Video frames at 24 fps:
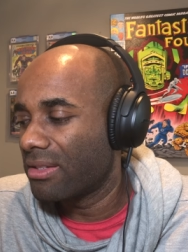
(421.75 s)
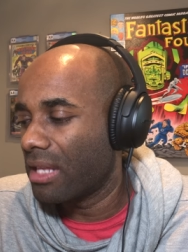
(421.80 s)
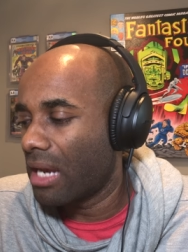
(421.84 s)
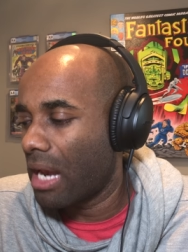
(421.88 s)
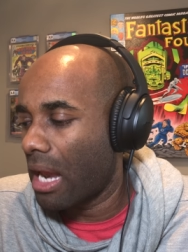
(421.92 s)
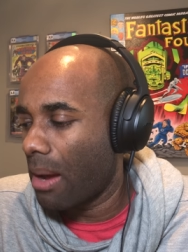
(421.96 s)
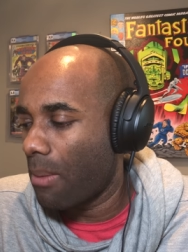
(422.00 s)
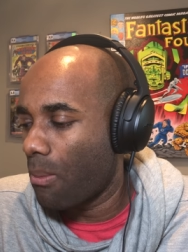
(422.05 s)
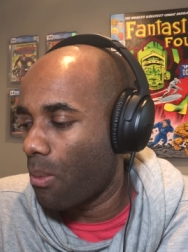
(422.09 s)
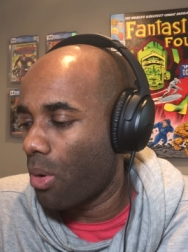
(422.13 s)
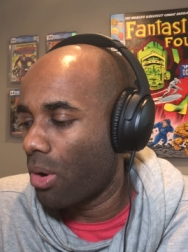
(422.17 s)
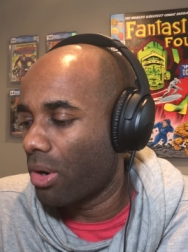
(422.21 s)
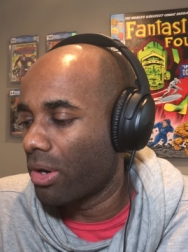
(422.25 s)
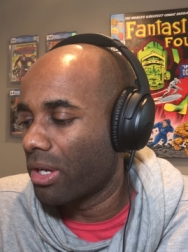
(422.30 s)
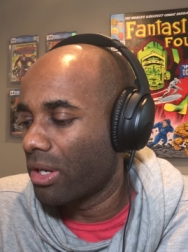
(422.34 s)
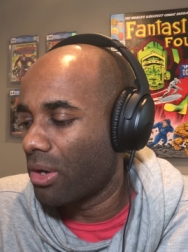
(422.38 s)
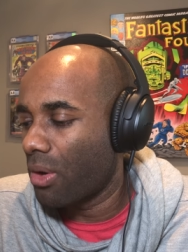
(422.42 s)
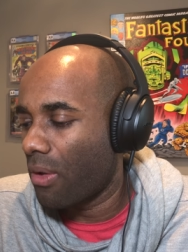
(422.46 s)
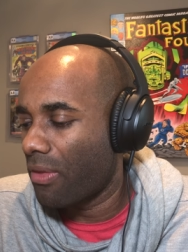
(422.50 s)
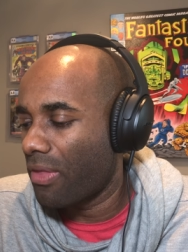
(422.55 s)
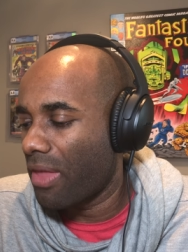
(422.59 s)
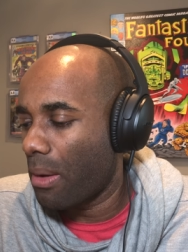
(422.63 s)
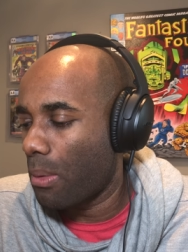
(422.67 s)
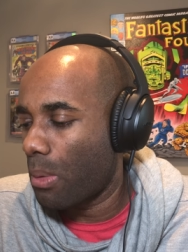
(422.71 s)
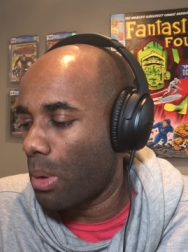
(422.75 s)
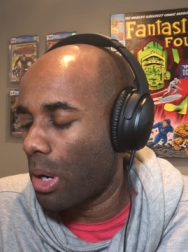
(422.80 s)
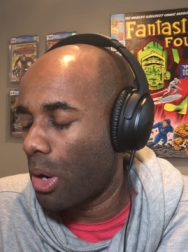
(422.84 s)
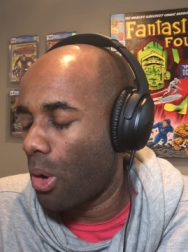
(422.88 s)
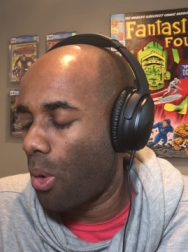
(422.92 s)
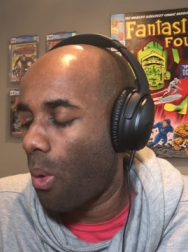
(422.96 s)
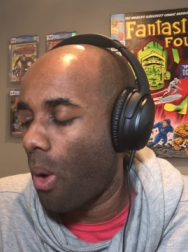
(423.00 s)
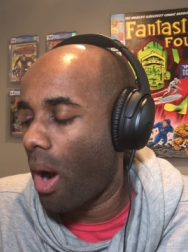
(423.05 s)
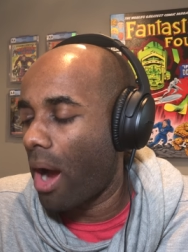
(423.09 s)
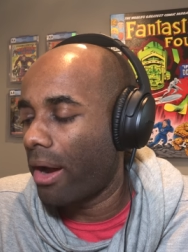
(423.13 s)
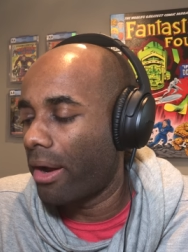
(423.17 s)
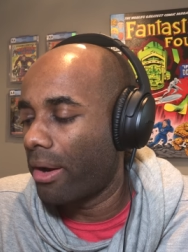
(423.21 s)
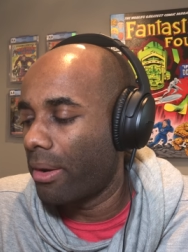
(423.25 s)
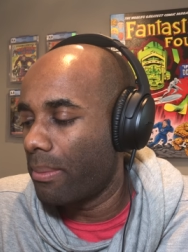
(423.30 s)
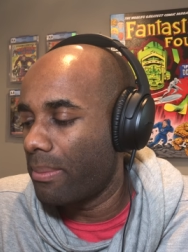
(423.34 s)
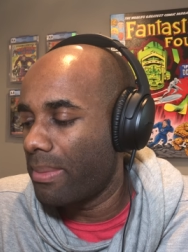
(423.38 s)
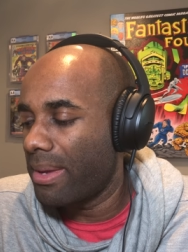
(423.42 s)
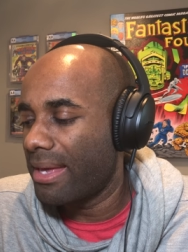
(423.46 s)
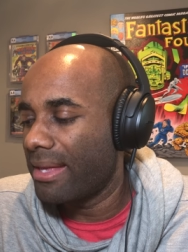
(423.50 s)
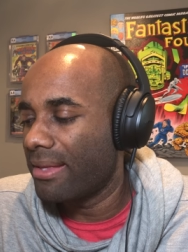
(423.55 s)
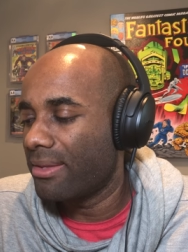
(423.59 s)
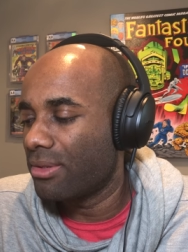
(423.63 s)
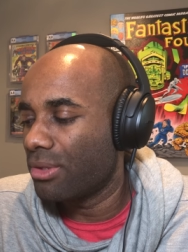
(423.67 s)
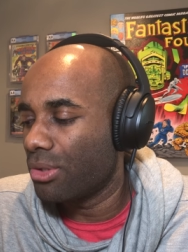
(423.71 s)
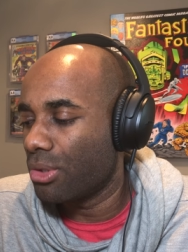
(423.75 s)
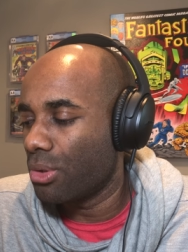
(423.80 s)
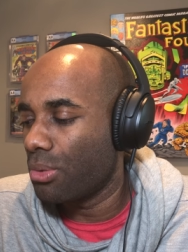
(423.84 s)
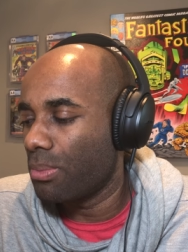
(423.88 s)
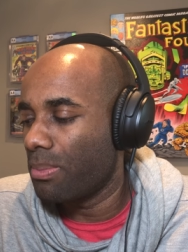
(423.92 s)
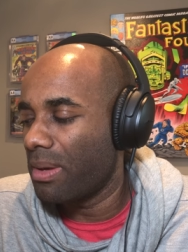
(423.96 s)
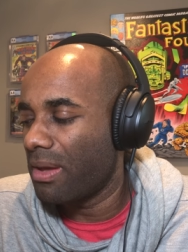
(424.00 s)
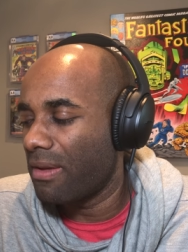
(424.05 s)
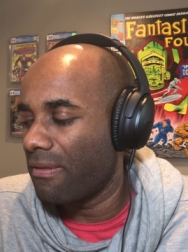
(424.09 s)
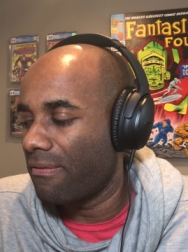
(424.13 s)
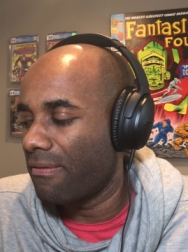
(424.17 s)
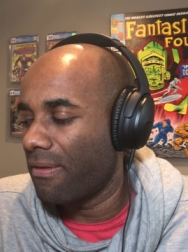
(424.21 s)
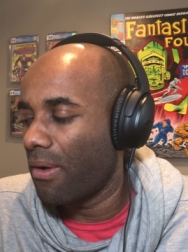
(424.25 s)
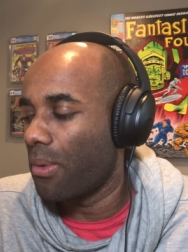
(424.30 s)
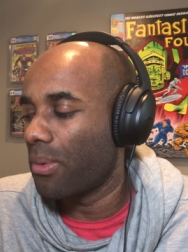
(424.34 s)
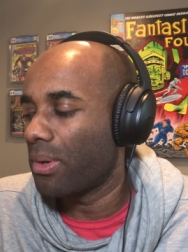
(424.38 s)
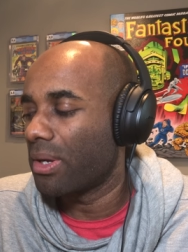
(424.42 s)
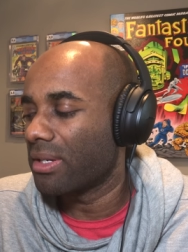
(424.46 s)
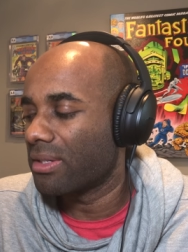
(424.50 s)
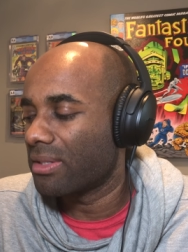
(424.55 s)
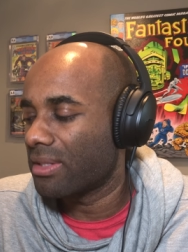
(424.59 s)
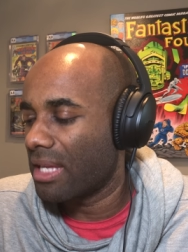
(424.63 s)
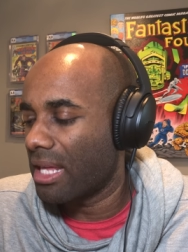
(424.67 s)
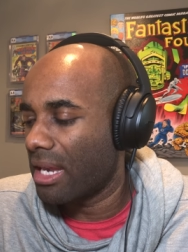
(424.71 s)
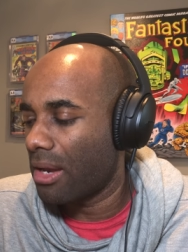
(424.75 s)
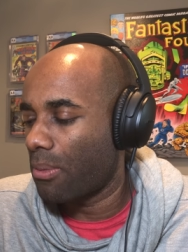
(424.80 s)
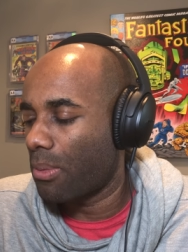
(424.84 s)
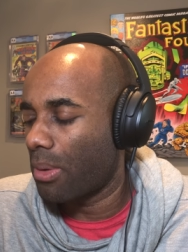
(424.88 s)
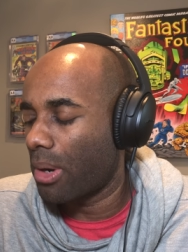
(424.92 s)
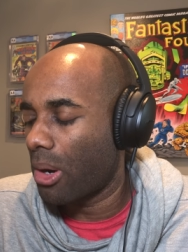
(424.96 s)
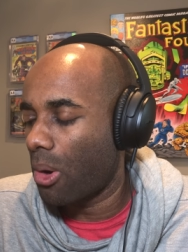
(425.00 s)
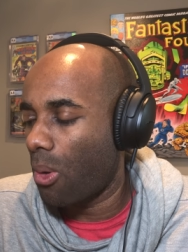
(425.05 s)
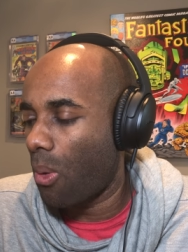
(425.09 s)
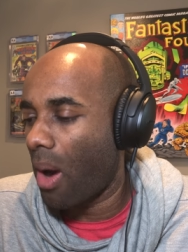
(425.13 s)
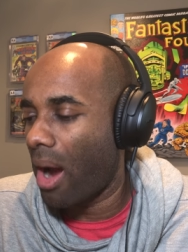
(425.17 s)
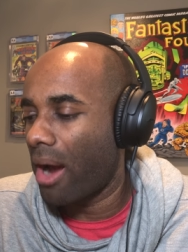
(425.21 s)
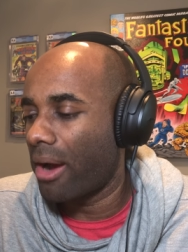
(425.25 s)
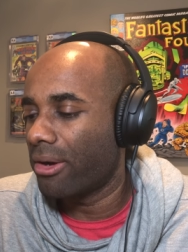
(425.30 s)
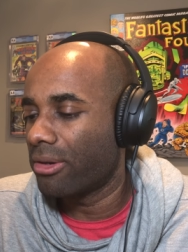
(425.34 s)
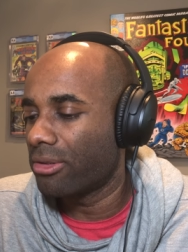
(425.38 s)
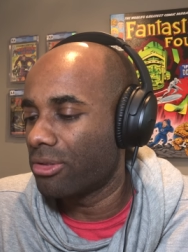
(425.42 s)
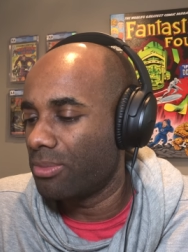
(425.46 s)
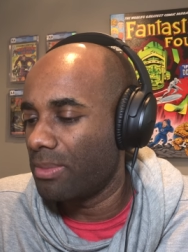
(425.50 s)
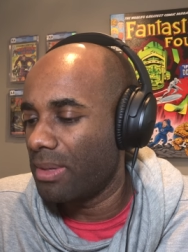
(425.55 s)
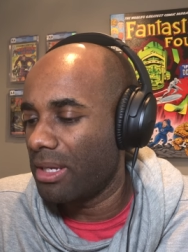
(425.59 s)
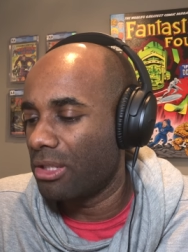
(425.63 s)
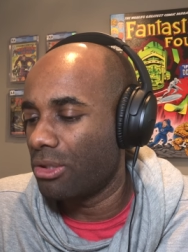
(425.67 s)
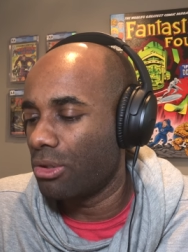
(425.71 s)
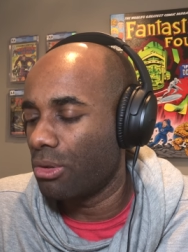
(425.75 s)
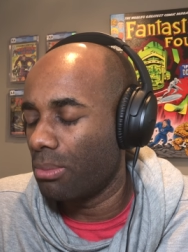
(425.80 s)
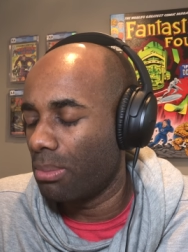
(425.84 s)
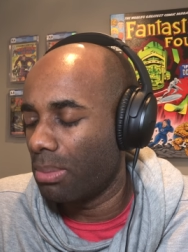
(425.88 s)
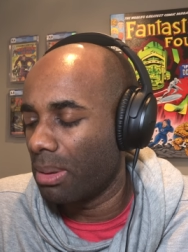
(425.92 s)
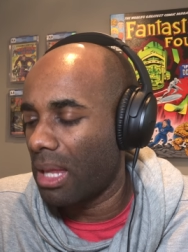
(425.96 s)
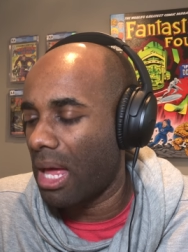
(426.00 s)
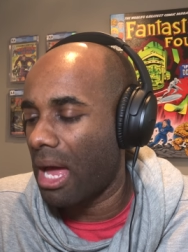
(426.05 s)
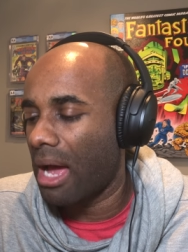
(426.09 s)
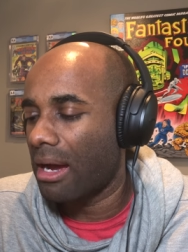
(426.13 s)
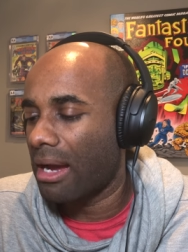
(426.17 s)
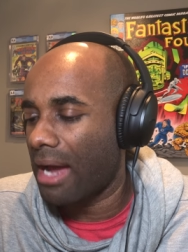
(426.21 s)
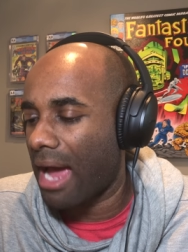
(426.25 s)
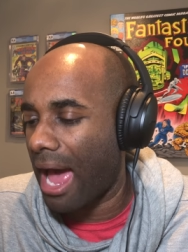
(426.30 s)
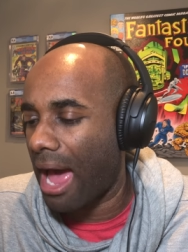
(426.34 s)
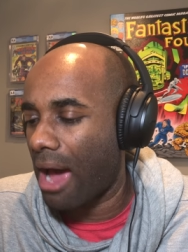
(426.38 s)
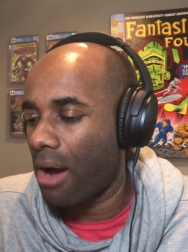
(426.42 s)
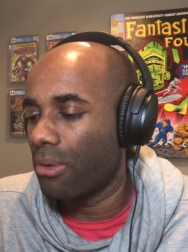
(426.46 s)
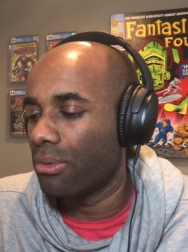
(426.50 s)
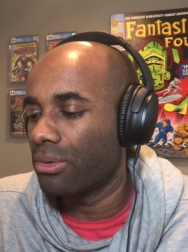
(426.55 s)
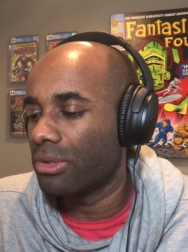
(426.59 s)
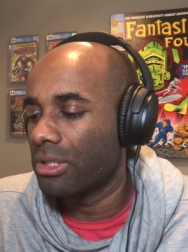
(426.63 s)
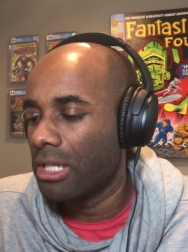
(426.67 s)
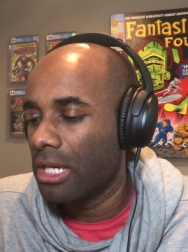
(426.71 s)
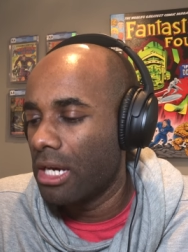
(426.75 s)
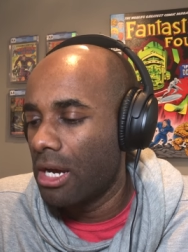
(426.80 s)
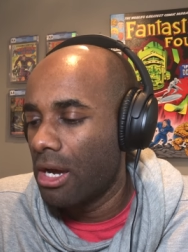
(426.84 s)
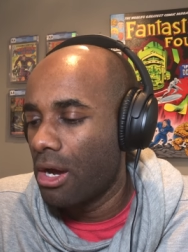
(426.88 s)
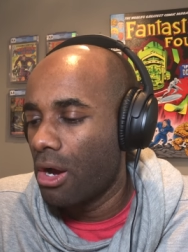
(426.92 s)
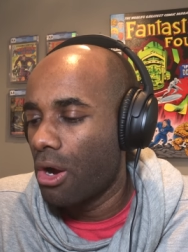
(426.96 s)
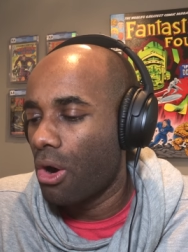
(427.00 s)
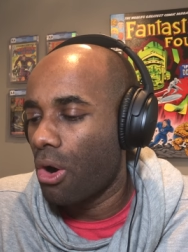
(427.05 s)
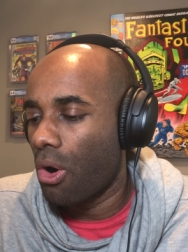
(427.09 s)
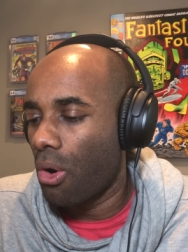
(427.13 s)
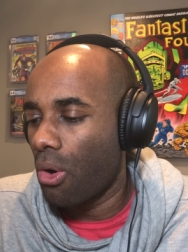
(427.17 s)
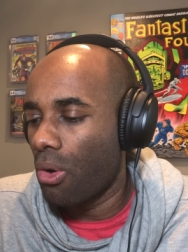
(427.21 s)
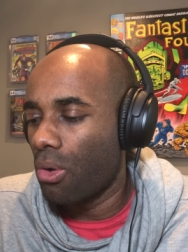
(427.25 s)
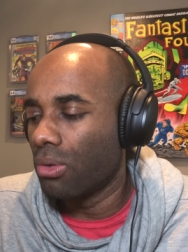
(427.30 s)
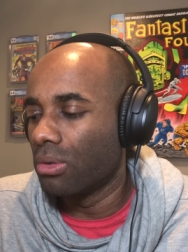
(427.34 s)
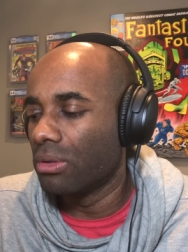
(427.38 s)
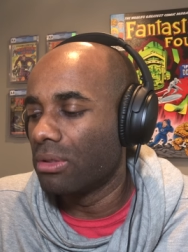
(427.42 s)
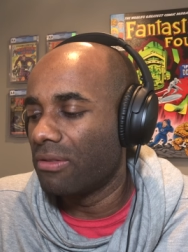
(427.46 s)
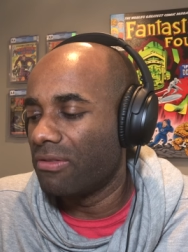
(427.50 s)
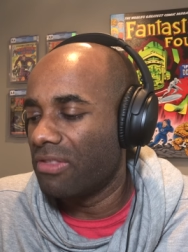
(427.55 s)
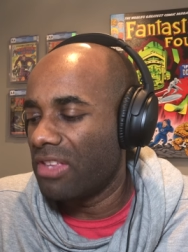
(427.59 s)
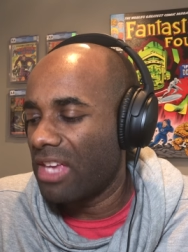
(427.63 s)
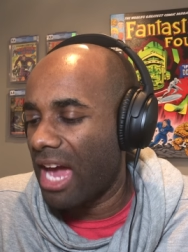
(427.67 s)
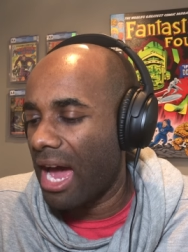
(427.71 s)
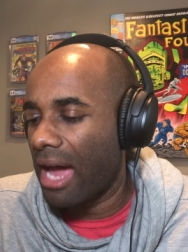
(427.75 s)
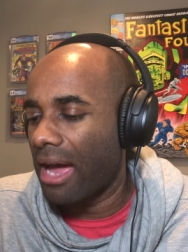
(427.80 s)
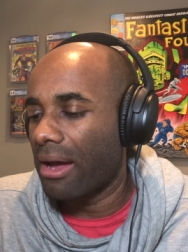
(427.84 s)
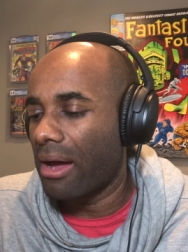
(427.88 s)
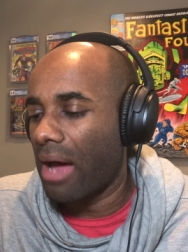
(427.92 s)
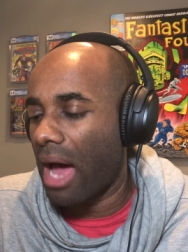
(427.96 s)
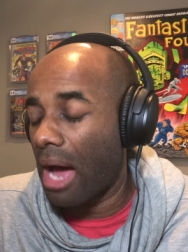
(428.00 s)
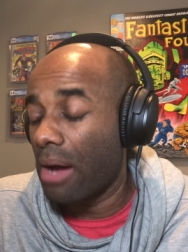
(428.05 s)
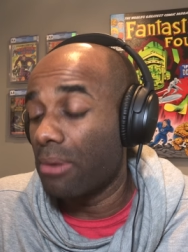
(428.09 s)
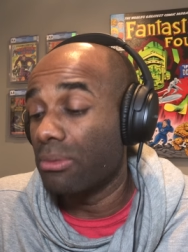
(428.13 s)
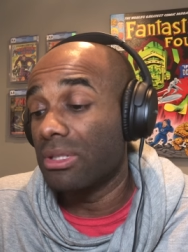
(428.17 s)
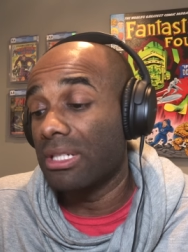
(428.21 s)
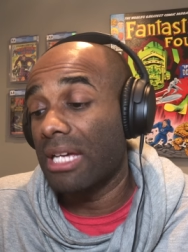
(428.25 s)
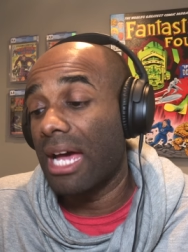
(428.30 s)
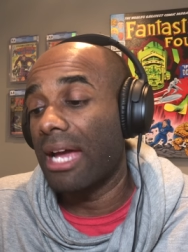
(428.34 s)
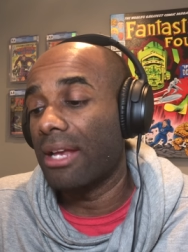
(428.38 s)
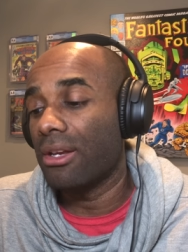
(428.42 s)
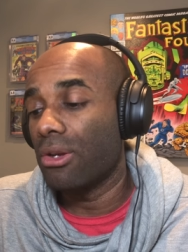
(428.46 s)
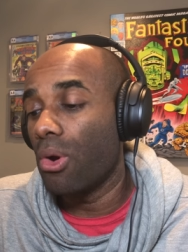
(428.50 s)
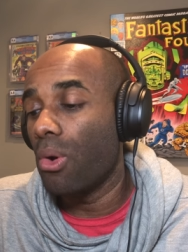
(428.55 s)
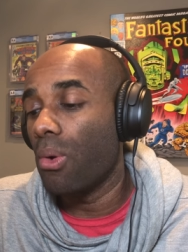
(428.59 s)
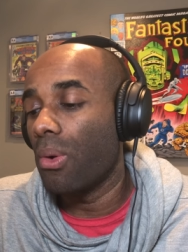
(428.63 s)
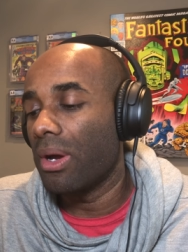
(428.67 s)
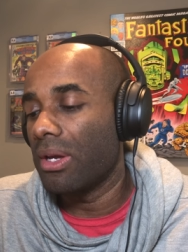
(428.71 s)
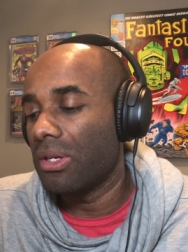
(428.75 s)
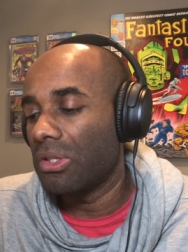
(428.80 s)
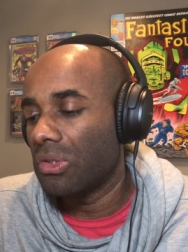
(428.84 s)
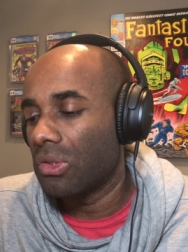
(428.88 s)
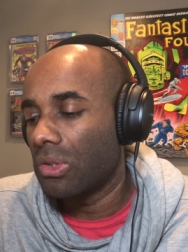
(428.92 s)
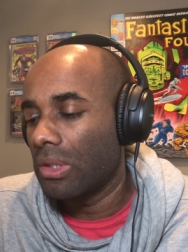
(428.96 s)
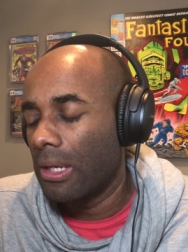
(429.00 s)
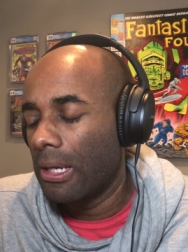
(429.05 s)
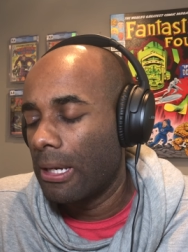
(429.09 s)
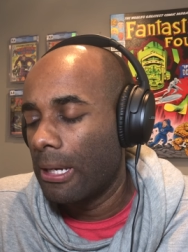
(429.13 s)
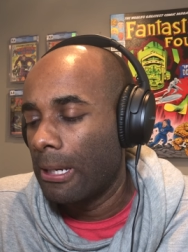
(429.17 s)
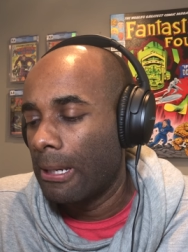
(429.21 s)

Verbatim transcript: that I am working on that require me to be focused, and it requires me to block out all of the outside noise.